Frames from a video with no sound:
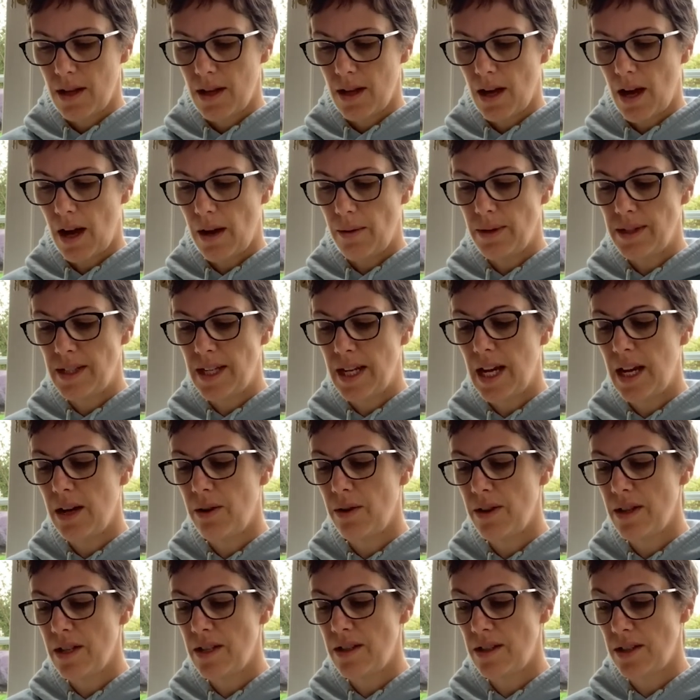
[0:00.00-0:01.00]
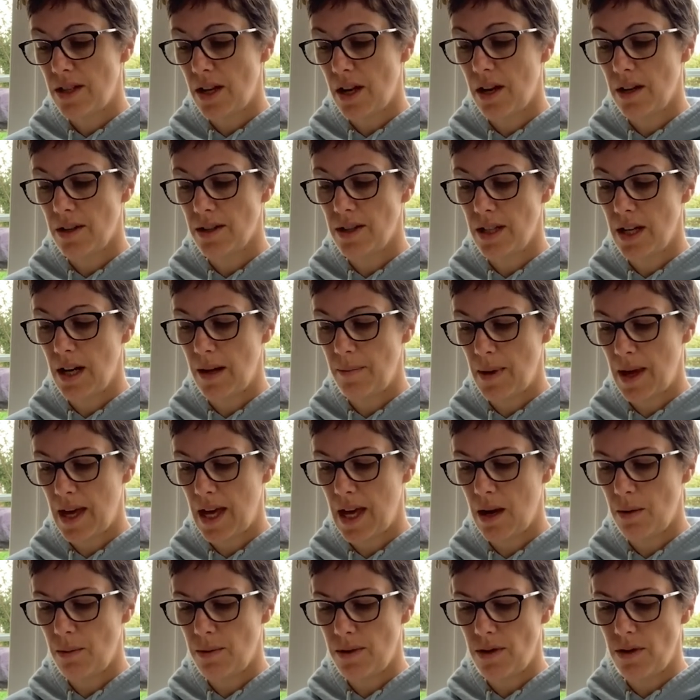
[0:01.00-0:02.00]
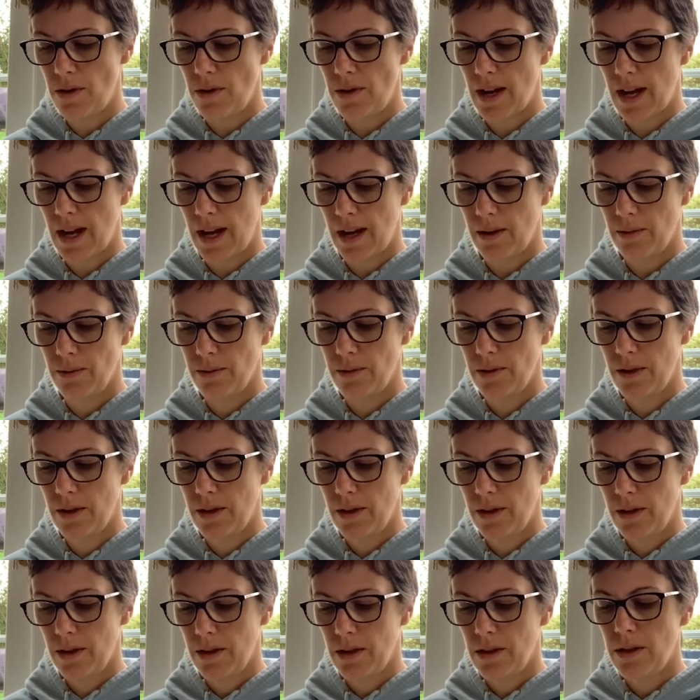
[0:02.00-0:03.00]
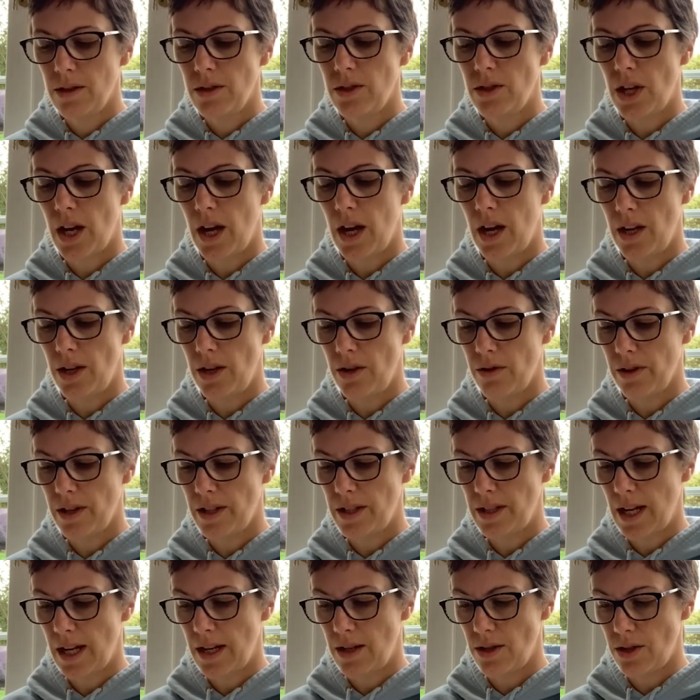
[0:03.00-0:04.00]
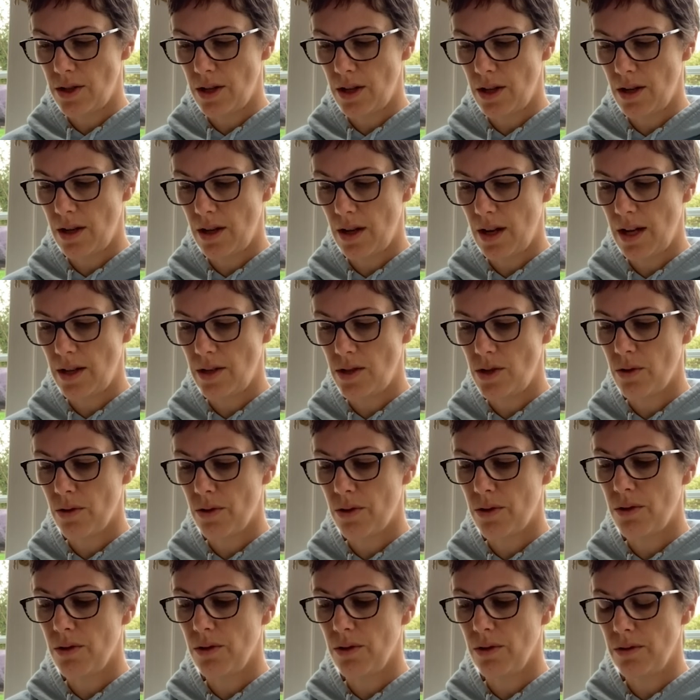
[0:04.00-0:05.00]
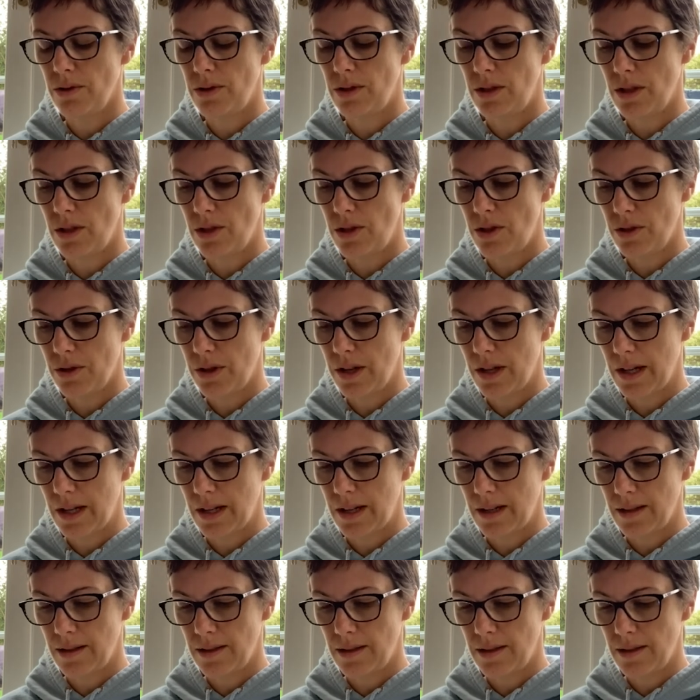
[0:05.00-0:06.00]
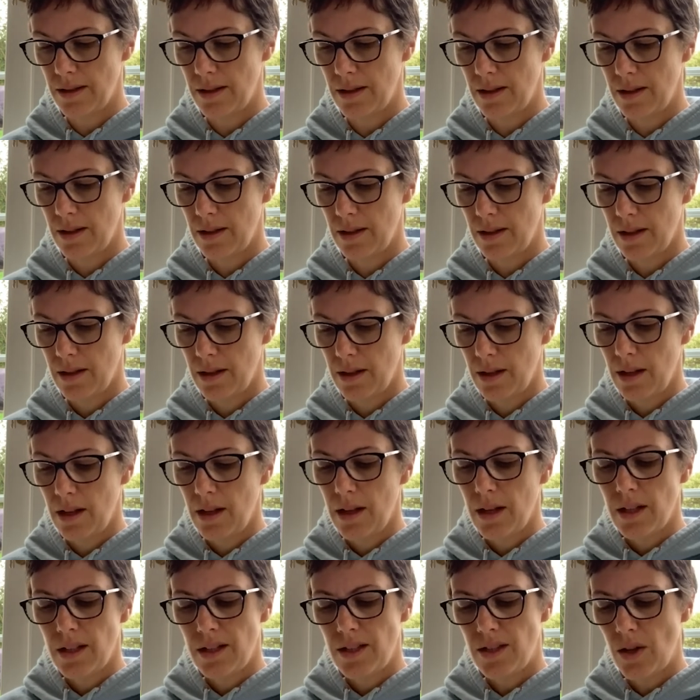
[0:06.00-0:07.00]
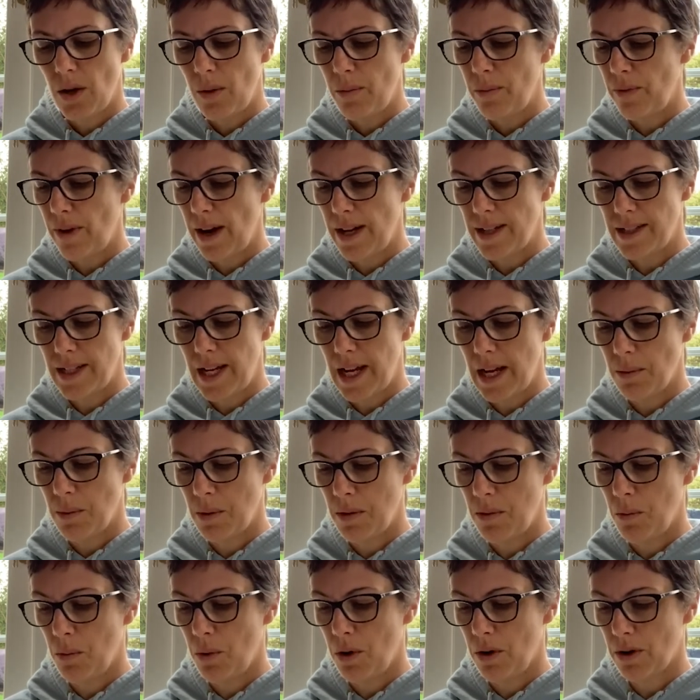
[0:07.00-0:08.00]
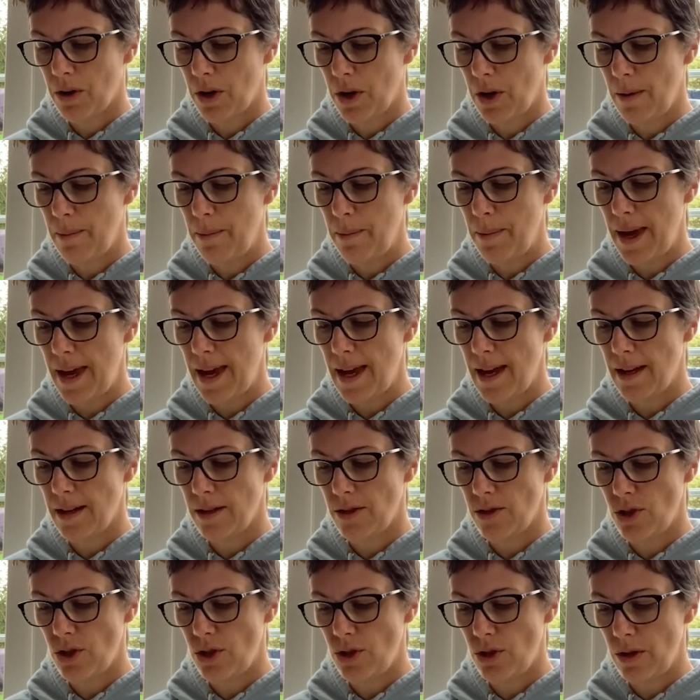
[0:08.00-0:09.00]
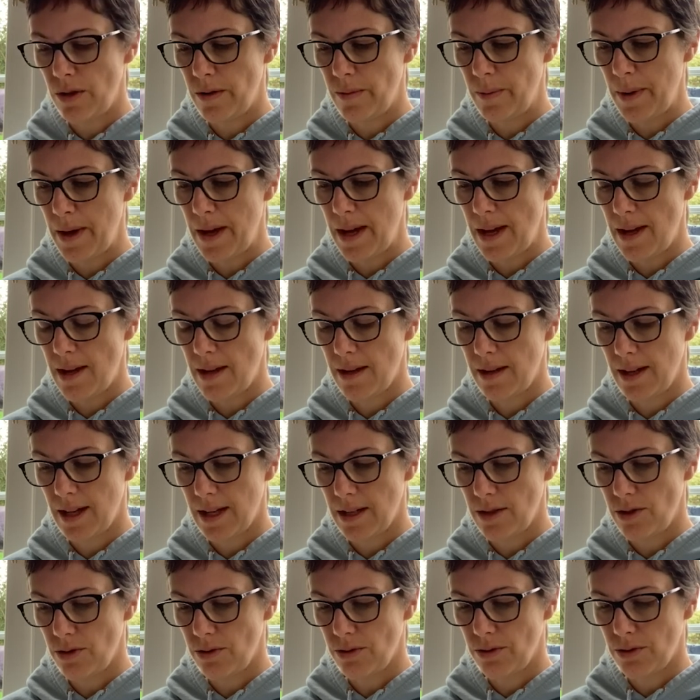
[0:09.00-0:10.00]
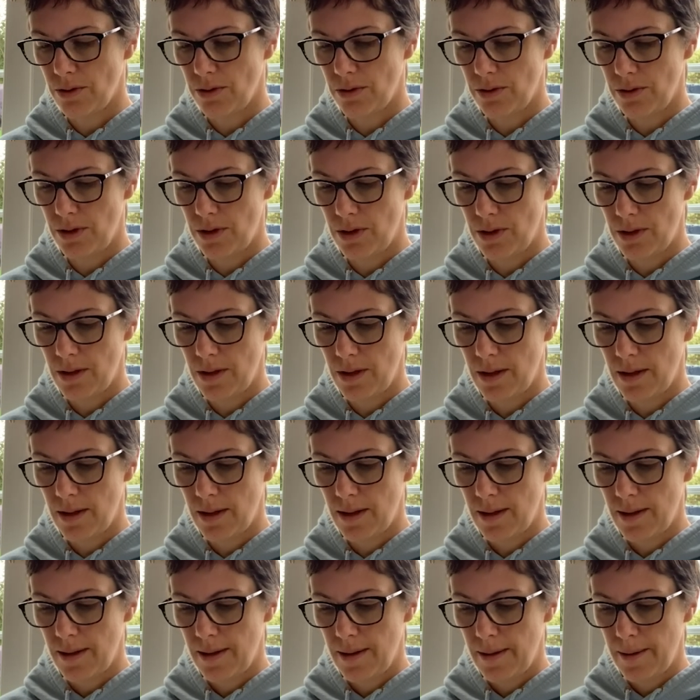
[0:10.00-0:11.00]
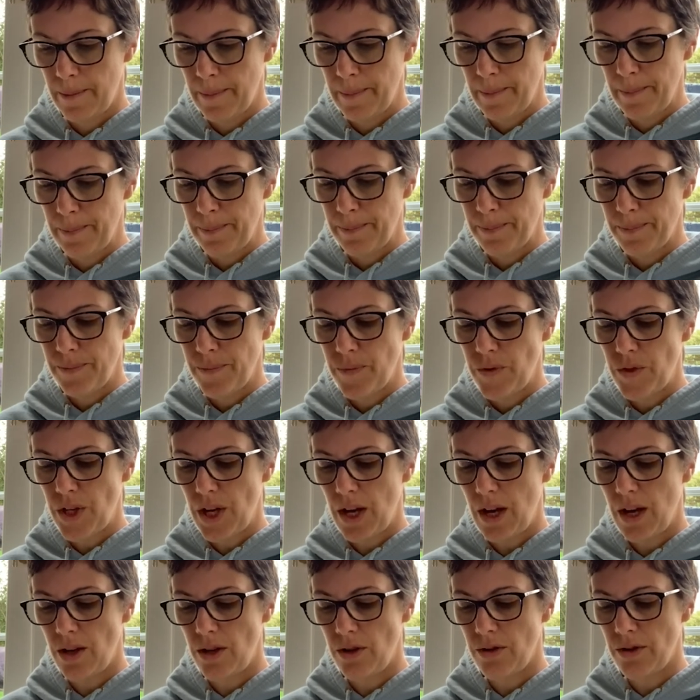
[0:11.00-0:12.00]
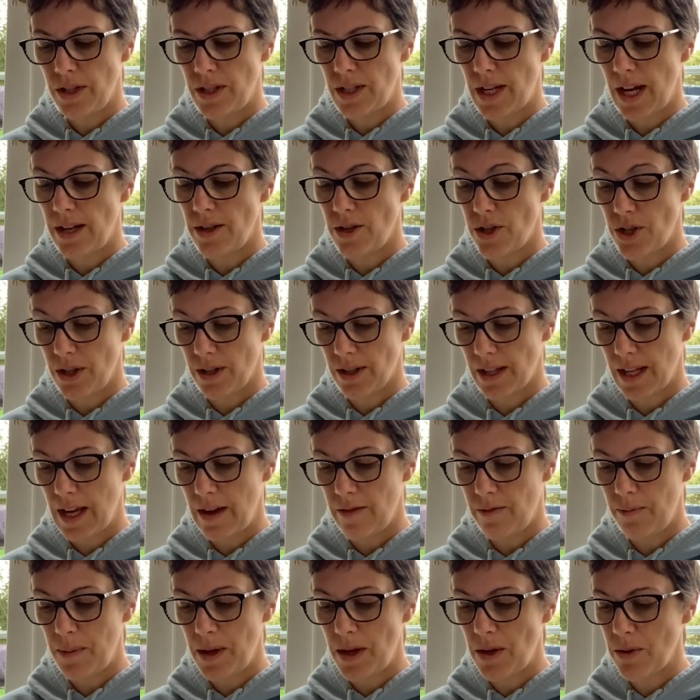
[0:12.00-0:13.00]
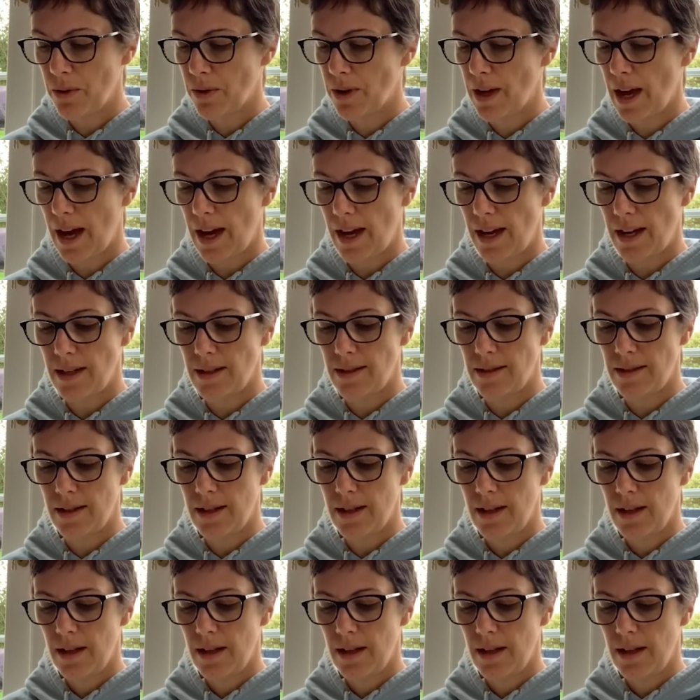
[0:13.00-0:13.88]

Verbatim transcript: I was here at the start and I'm here with you now. Turn your attention and your thoughts and your heart. Stop wrestling with what could be and should be and ought. Turn your attention, give me your gaze.